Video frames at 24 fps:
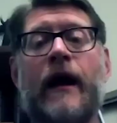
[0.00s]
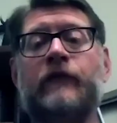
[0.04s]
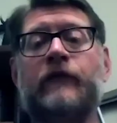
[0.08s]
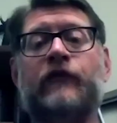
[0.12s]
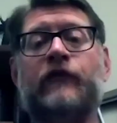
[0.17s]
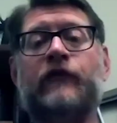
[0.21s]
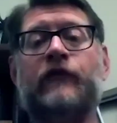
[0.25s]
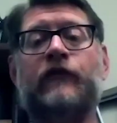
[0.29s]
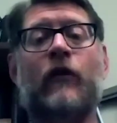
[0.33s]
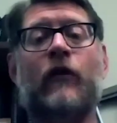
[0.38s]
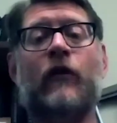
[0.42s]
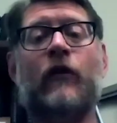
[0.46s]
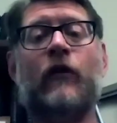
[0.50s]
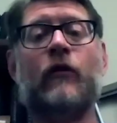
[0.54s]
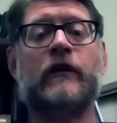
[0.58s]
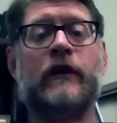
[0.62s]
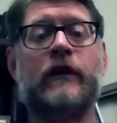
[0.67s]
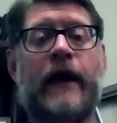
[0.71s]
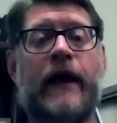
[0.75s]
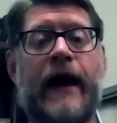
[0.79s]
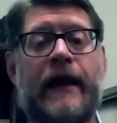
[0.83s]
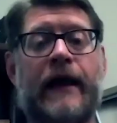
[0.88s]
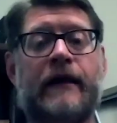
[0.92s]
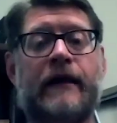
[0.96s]
I'm so
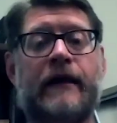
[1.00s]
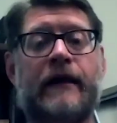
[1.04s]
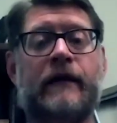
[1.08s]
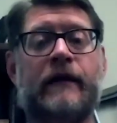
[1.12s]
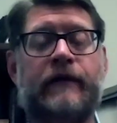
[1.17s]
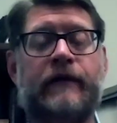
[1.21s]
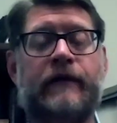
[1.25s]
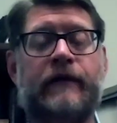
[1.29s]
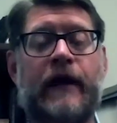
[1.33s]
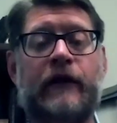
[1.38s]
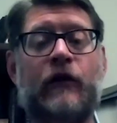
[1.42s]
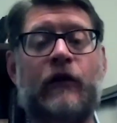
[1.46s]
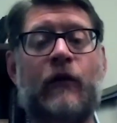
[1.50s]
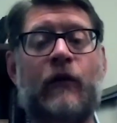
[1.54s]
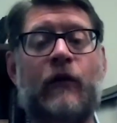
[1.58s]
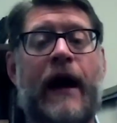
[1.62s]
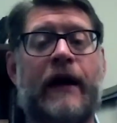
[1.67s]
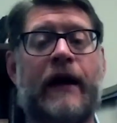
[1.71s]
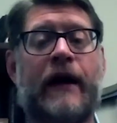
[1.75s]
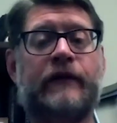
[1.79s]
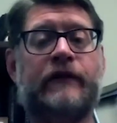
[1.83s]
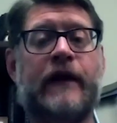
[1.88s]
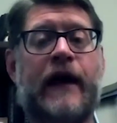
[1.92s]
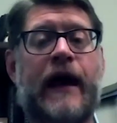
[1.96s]
glad that you
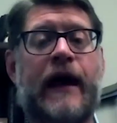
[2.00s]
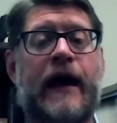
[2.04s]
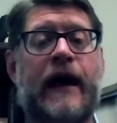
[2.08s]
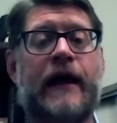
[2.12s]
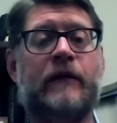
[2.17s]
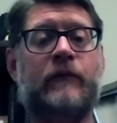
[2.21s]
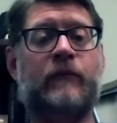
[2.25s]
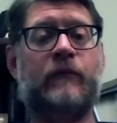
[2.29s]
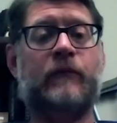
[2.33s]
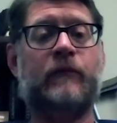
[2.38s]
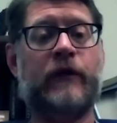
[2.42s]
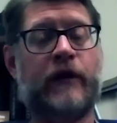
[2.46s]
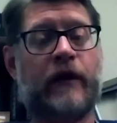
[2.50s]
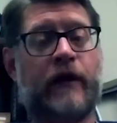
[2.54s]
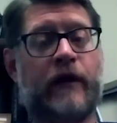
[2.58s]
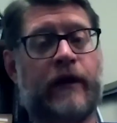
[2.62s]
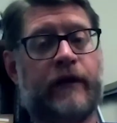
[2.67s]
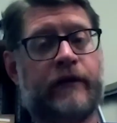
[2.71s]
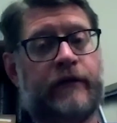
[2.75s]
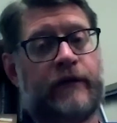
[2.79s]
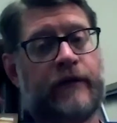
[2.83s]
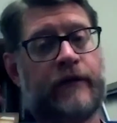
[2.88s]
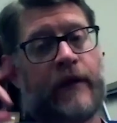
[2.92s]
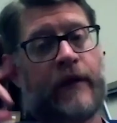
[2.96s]
asked that,
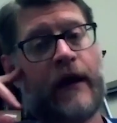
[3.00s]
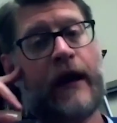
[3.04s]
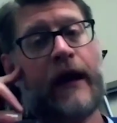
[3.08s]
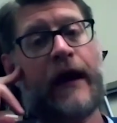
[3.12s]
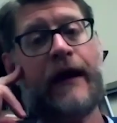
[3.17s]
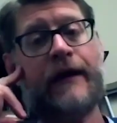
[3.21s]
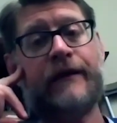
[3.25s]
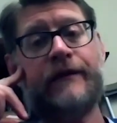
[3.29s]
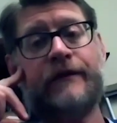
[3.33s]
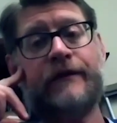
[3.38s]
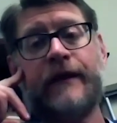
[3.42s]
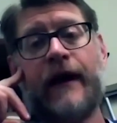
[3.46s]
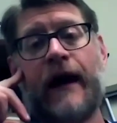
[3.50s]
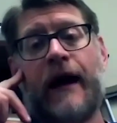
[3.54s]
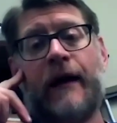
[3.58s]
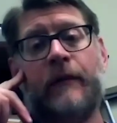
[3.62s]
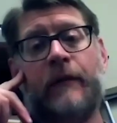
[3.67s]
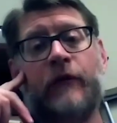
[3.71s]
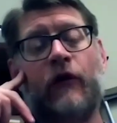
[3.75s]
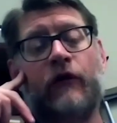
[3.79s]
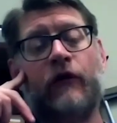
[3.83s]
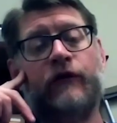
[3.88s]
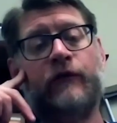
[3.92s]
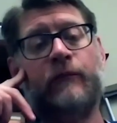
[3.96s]
because as
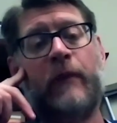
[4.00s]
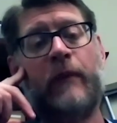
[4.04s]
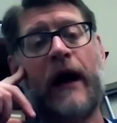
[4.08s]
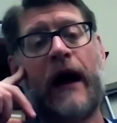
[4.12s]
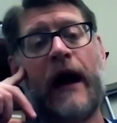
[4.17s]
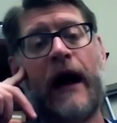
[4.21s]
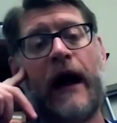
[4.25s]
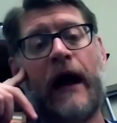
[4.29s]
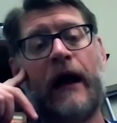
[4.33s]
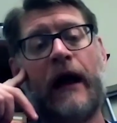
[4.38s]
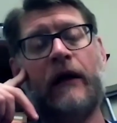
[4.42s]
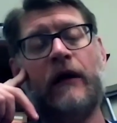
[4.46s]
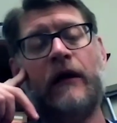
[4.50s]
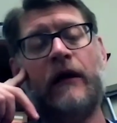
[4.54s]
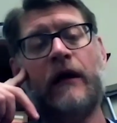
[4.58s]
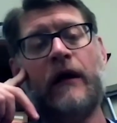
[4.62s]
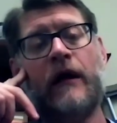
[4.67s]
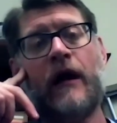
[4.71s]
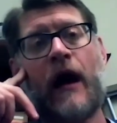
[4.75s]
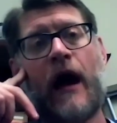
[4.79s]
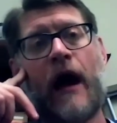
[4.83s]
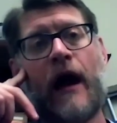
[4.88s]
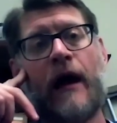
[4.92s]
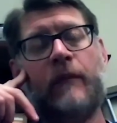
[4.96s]
time goes by,
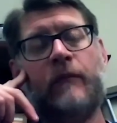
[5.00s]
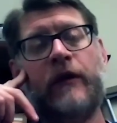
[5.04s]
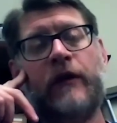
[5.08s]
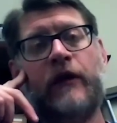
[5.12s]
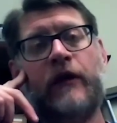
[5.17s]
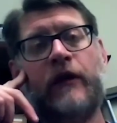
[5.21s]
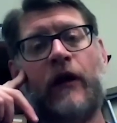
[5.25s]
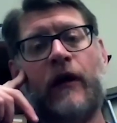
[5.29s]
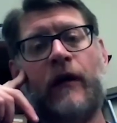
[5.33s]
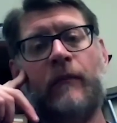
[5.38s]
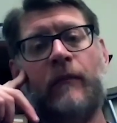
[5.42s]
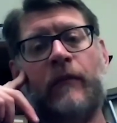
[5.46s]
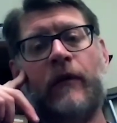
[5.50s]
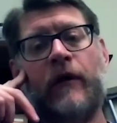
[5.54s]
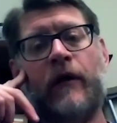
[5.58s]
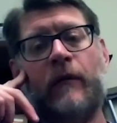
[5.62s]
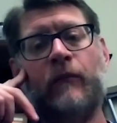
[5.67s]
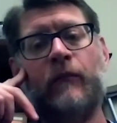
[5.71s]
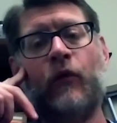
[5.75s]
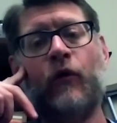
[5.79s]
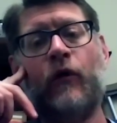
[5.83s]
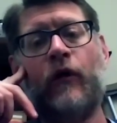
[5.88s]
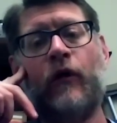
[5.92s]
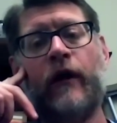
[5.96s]
I become
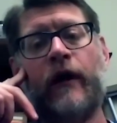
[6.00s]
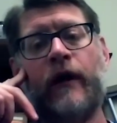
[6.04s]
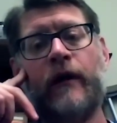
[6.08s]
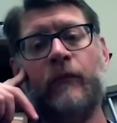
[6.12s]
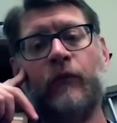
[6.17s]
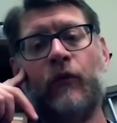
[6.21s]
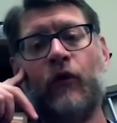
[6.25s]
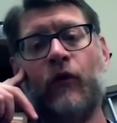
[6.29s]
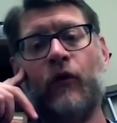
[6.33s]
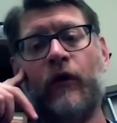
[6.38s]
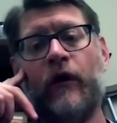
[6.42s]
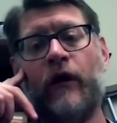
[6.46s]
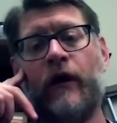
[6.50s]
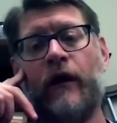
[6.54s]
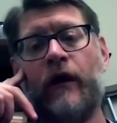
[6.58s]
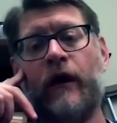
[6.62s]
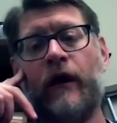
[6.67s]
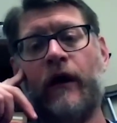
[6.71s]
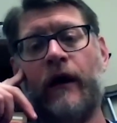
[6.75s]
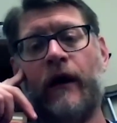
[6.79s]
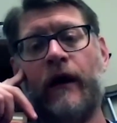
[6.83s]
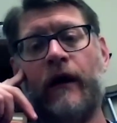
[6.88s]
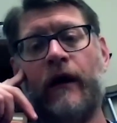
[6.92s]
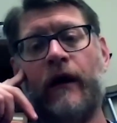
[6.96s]
more and
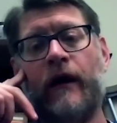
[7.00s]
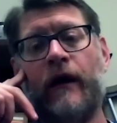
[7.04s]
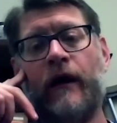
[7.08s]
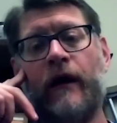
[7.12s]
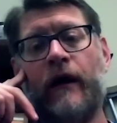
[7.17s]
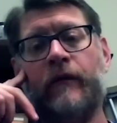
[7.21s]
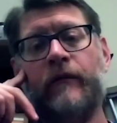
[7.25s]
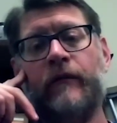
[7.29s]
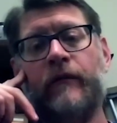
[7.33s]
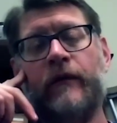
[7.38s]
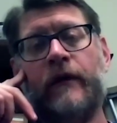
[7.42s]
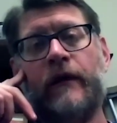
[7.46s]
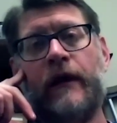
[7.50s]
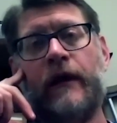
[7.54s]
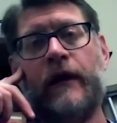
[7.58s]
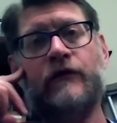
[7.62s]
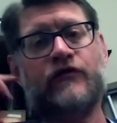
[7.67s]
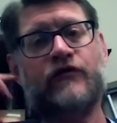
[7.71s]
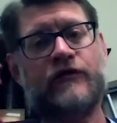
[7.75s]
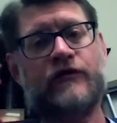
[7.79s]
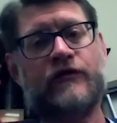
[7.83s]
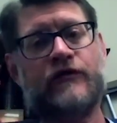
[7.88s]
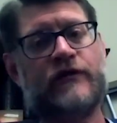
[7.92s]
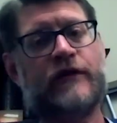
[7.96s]
more
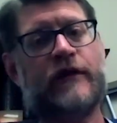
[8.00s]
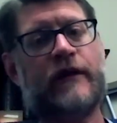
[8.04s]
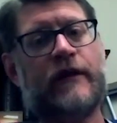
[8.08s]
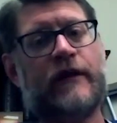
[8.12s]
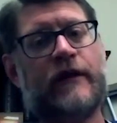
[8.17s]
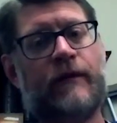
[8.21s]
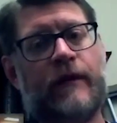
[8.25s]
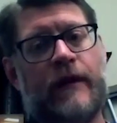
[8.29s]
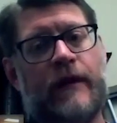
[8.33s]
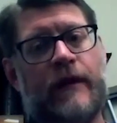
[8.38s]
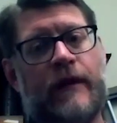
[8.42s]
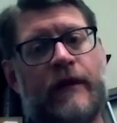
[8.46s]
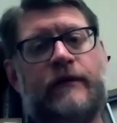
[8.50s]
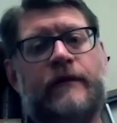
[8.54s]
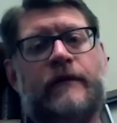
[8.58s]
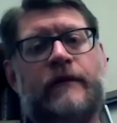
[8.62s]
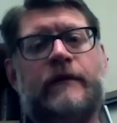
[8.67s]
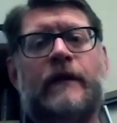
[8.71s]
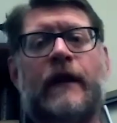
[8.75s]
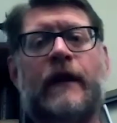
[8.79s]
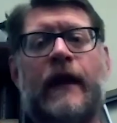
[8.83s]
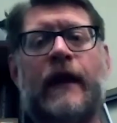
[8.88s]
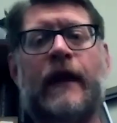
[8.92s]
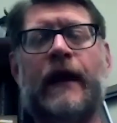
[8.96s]
interested in
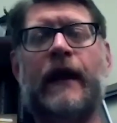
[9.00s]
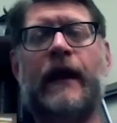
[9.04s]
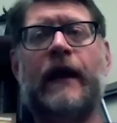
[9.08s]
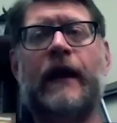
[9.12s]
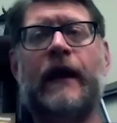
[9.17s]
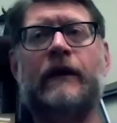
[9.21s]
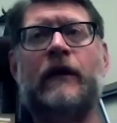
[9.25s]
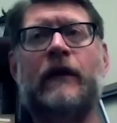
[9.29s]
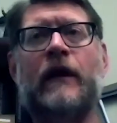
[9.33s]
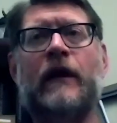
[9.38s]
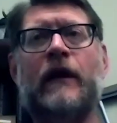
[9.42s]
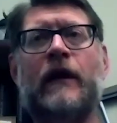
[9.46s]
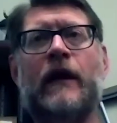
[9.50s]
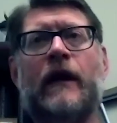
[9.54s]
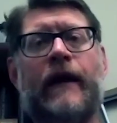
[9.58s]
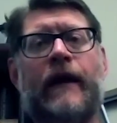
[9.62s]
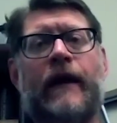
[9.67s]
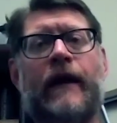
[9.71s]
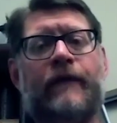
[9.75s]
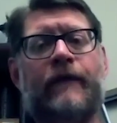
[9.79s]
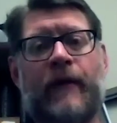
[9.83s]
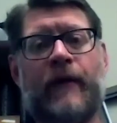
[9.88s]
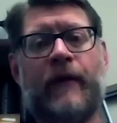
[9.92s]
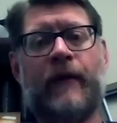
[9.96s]
this. And
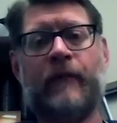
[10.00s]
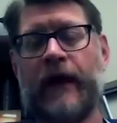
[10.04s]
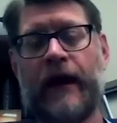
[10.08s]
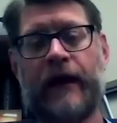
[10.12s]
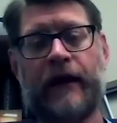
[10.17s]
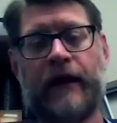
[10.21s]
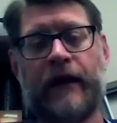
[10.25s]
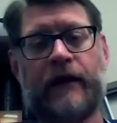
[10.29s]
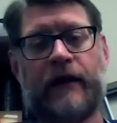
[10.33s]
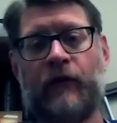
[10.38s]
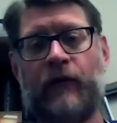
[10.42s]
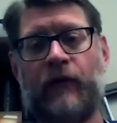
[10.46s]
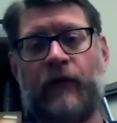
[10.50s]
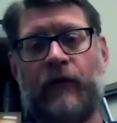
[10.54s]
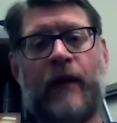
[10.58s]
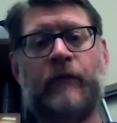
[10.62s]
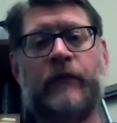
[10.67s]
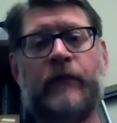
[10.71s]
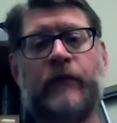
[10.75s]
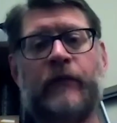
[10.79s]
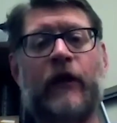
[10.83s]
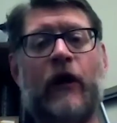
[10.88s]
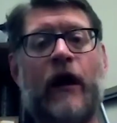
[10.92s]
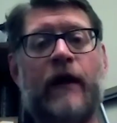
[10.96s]
if I'm like
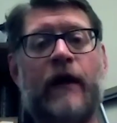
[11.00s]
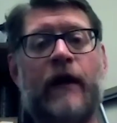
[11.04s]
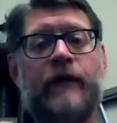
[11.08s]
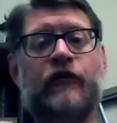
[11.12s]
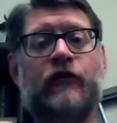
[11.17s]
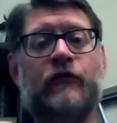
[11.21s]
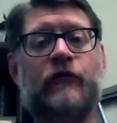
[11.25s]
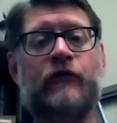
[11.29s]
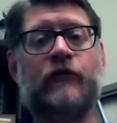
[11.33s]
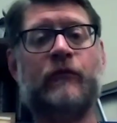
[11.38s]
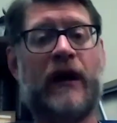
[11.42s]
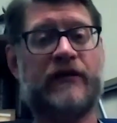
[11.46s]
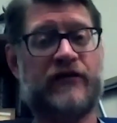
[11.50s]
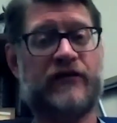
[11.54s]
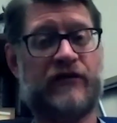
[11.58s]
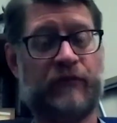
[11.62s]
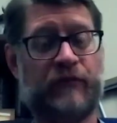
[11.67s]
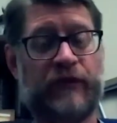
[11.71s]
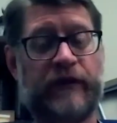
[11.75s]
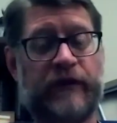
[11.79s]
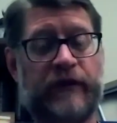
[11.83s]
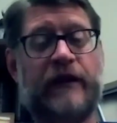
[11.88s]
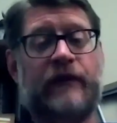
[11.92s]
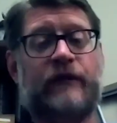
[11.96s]
rambling on too
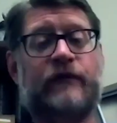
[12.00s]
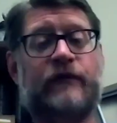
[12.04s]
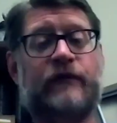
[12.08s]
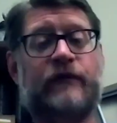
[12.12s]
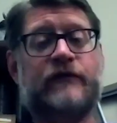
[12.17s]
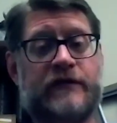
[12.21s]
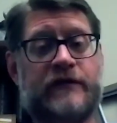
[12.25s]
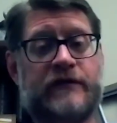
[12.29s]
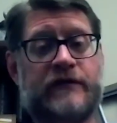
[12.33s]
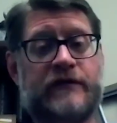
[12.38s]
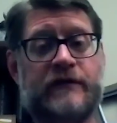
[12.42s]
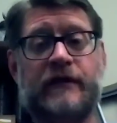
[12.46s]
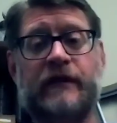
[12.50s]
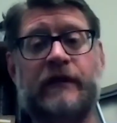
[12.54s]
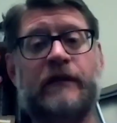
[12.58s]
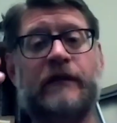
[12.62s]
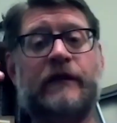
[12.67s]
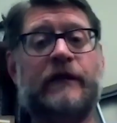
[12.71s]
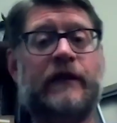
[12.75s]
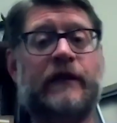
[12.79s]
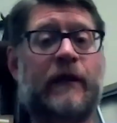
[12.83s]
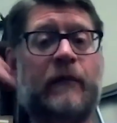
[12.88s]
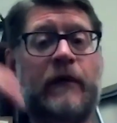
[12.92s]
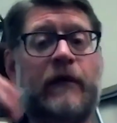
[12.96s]
much, please just
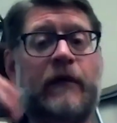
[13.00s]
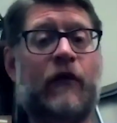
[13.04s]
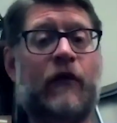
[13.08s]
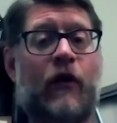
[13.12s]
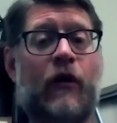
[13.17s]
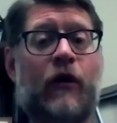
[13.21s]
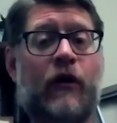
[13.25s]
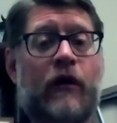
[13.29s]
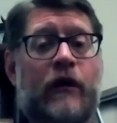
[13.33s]
give me the